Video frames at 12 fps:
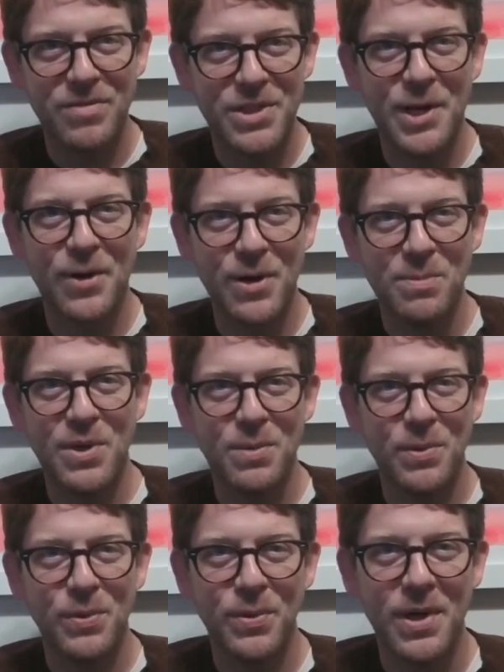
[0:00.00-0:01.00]
of scary
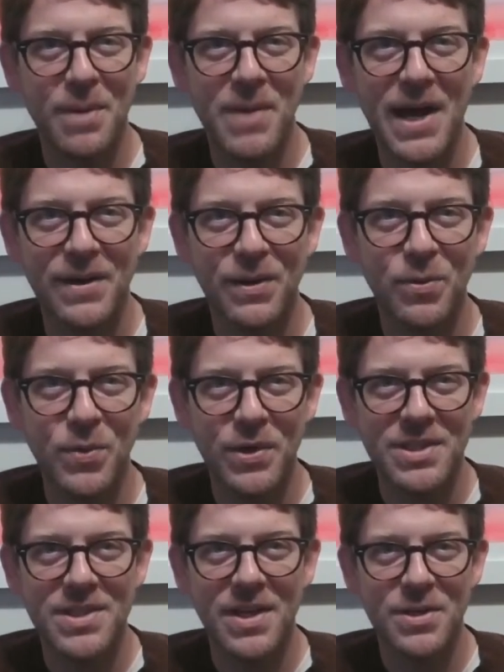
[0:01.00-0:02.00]
people who come out of the
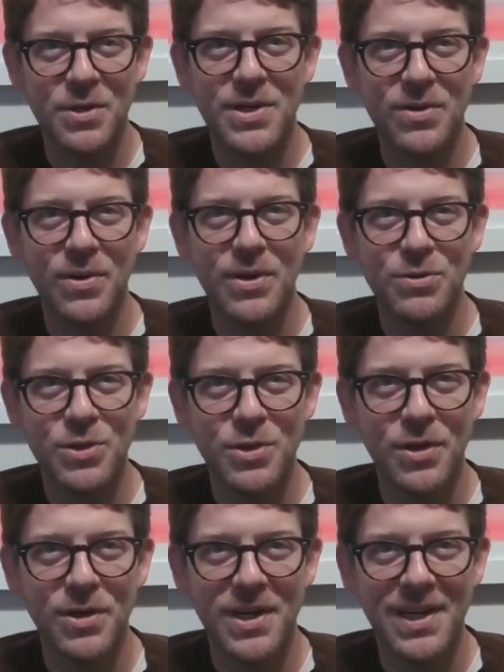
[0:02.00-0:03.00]
woods on your hero's
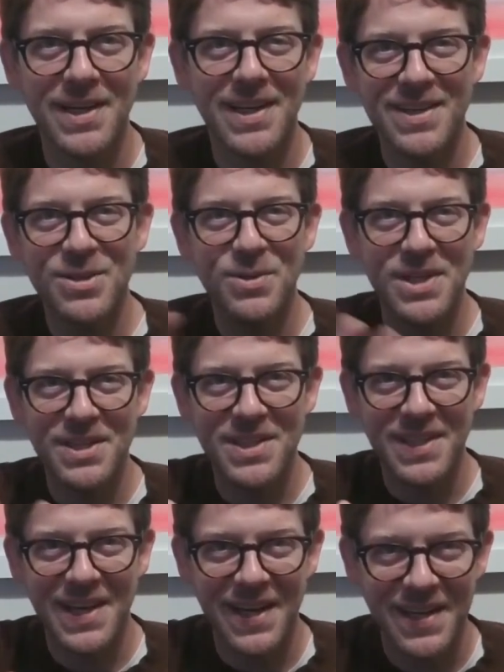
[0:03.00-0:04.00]
journey. And you need
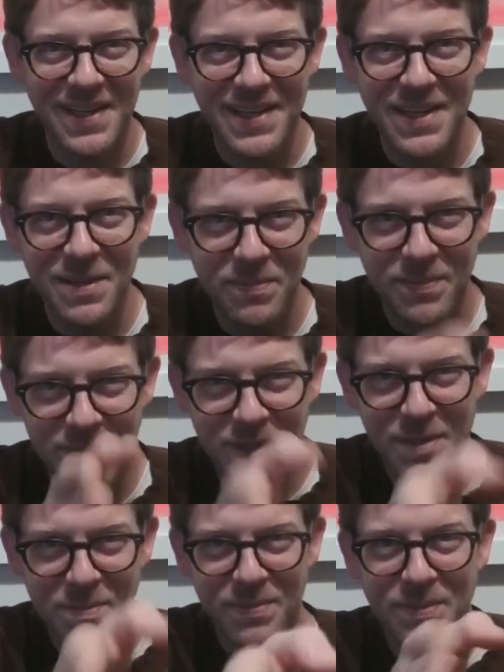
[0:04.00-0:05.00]
to kind of keep,
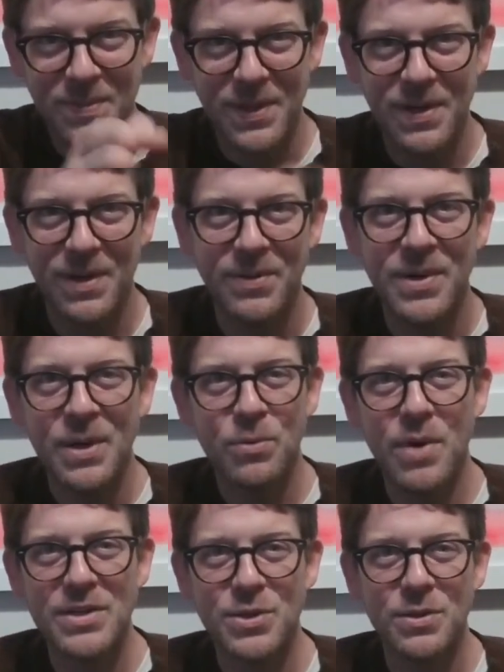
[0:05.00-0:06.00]

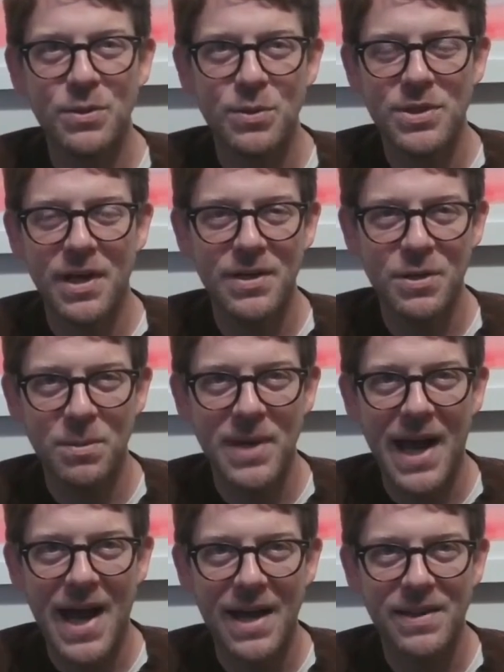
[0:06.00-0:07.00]
resolute on your
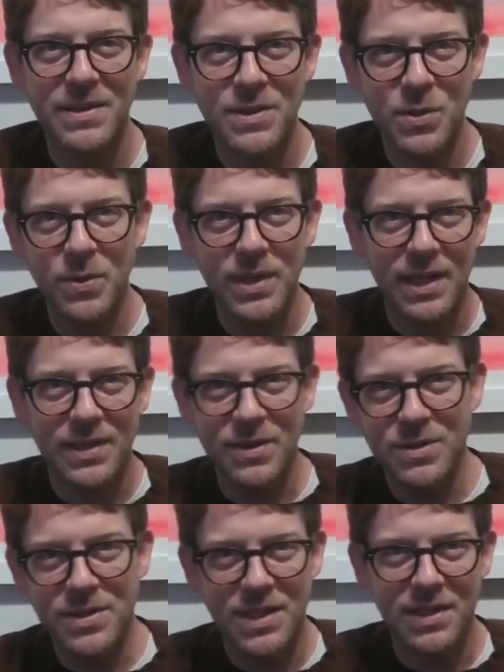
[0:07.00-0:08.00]
path and don't let
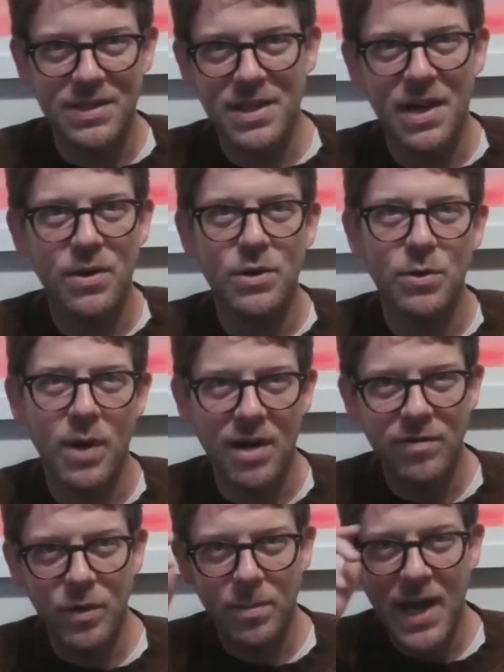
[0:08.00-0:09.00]
those things scare you
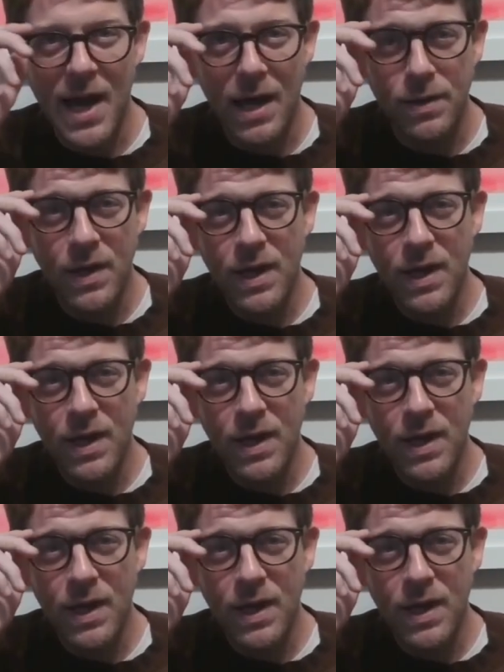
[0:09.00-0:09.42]
off your path.